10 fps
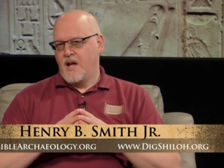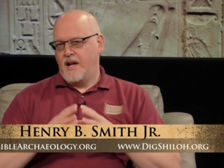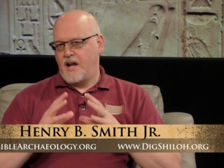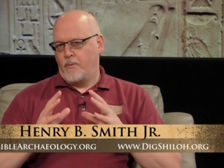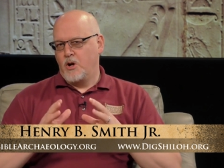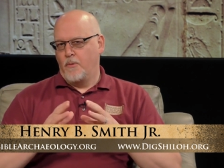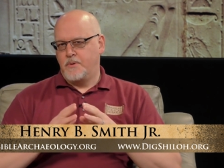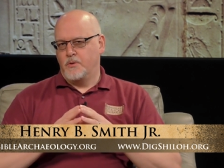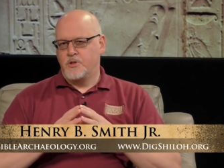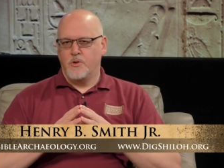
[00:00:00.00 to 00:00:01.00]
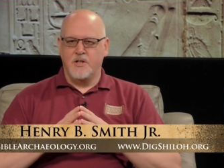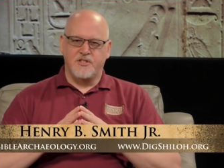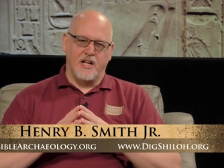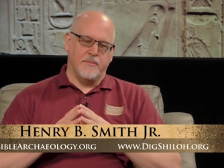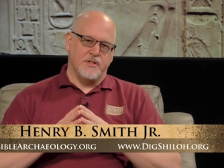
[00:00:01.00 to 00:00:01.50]
And now we hope you enjoy
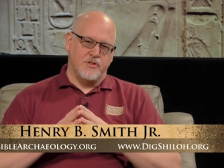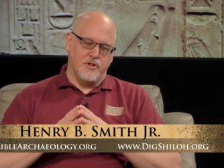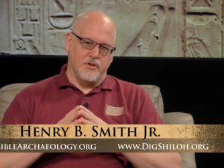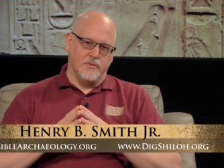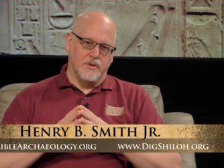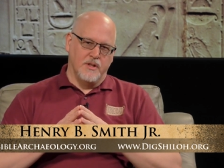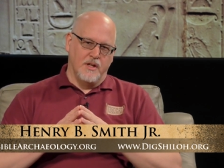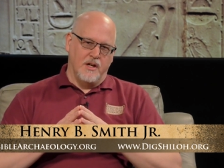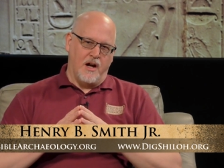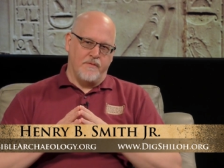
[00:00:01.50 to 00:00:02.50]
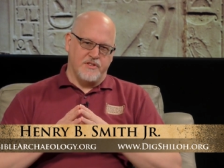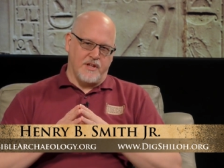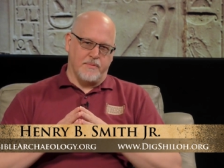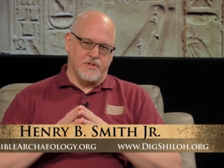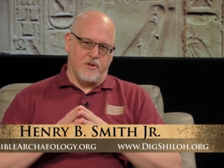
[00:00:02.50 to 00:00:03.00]
segment two of this
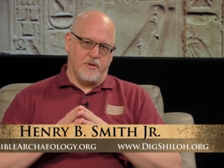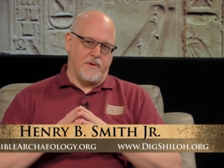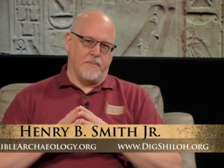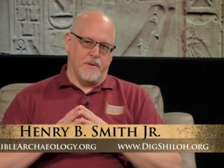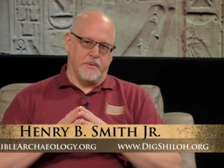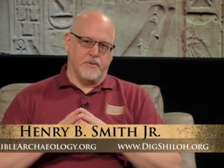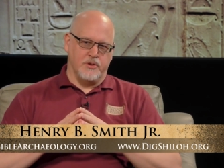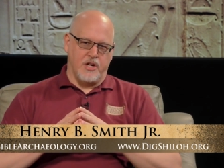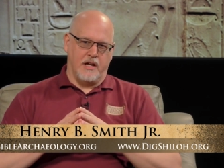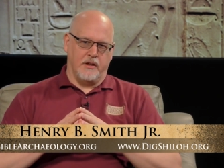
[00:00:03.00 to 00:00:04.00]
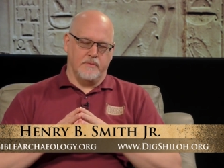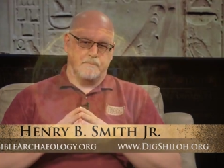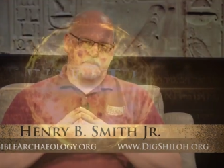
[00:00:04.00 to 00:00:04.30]
episode about Biblical Shiloh.